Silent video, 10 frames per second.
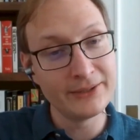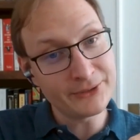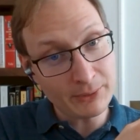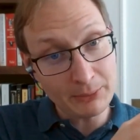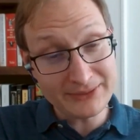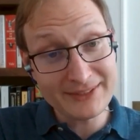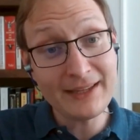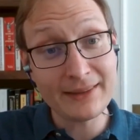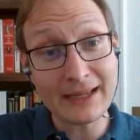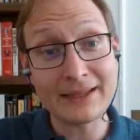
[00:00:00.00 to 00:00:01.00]
So I would
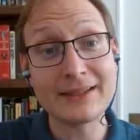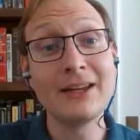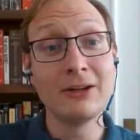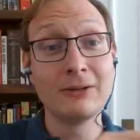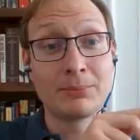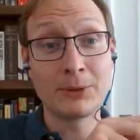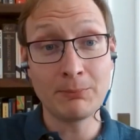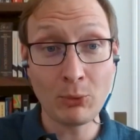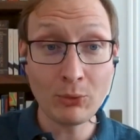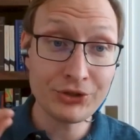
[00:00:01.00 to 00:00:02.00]
say that
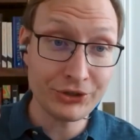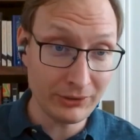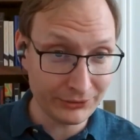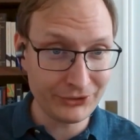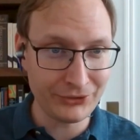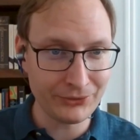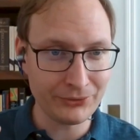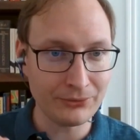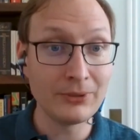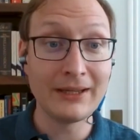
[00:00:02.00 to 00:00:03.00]
proportional
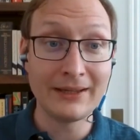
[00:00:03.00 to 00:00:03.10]
to